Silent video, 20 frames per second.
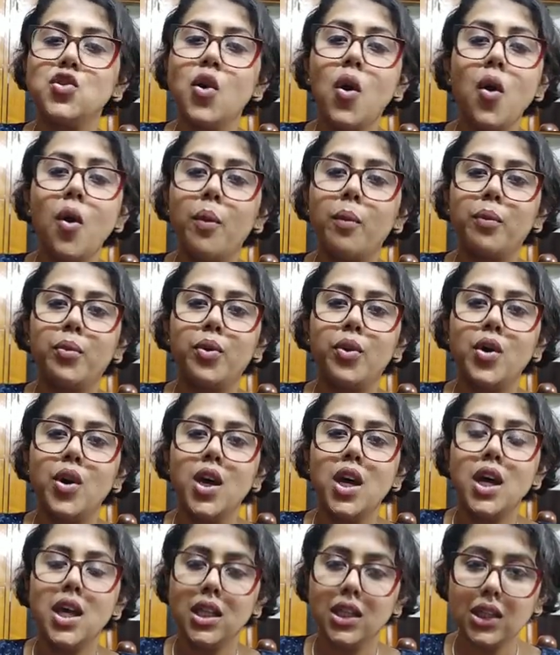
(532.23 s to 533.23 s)
job.
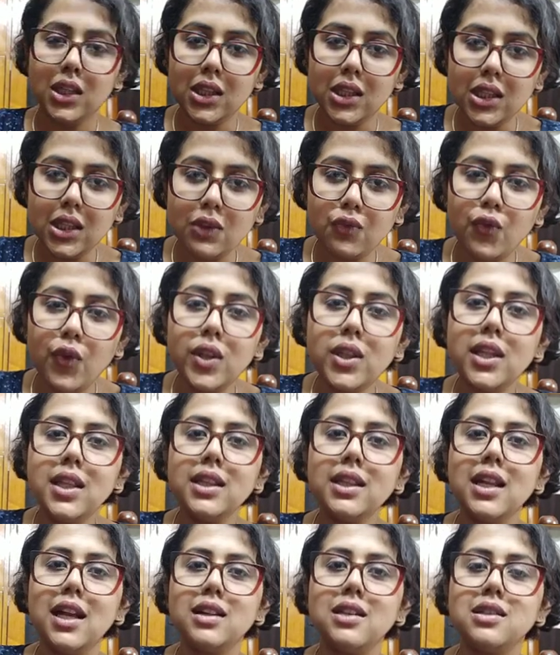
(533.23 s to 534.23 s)

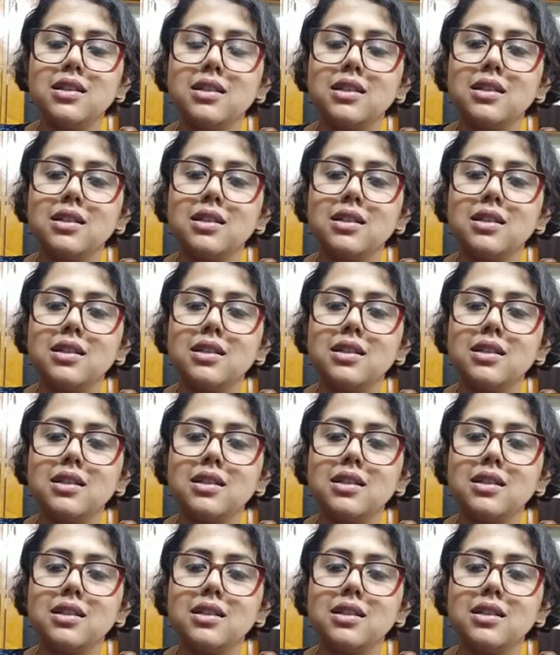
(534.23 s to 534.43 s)
Within that